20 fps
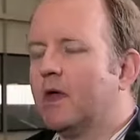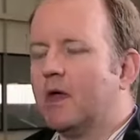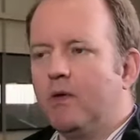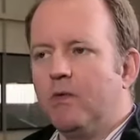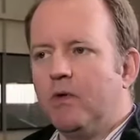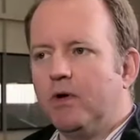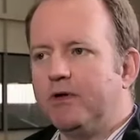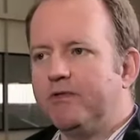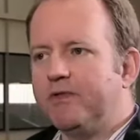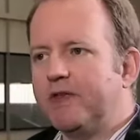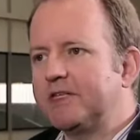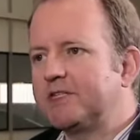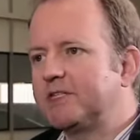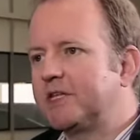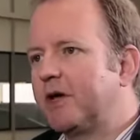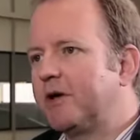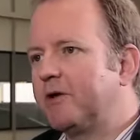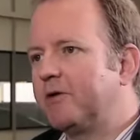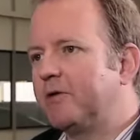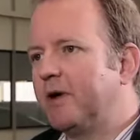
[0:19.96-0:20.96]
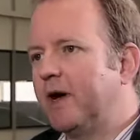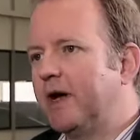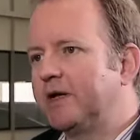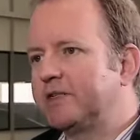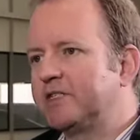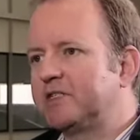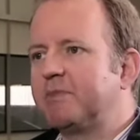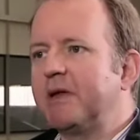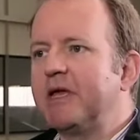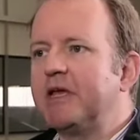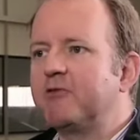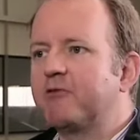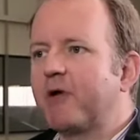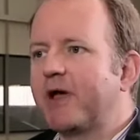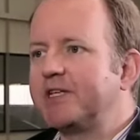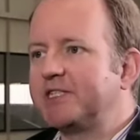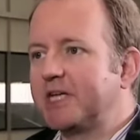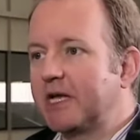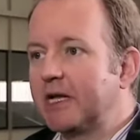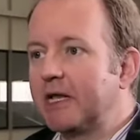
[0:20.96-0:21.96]
What if there's no speed
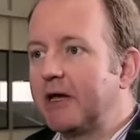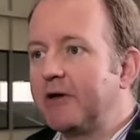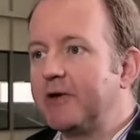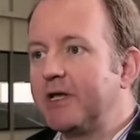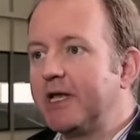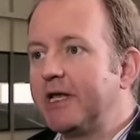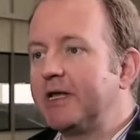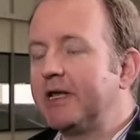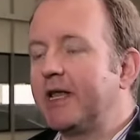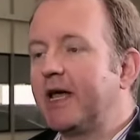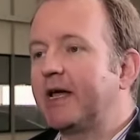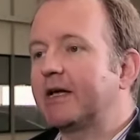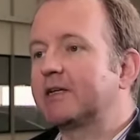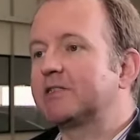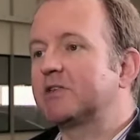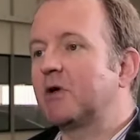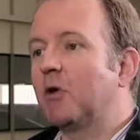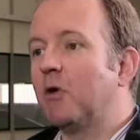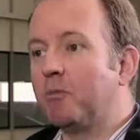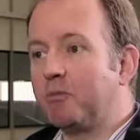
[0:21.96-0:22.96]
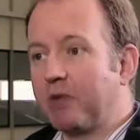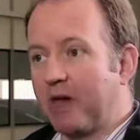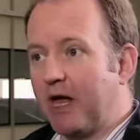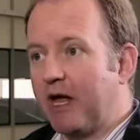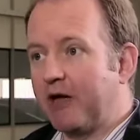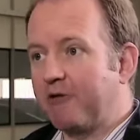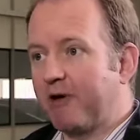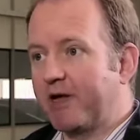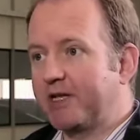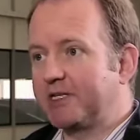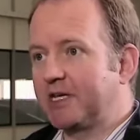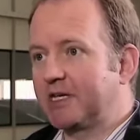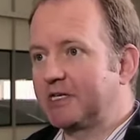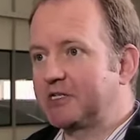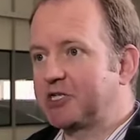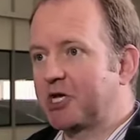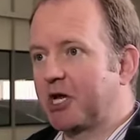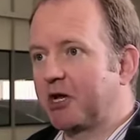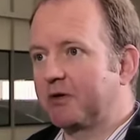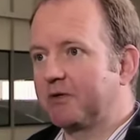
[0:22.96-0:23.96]
rating, load index or ply rating
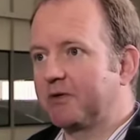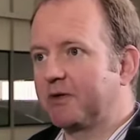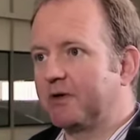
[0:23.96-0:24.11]
shown?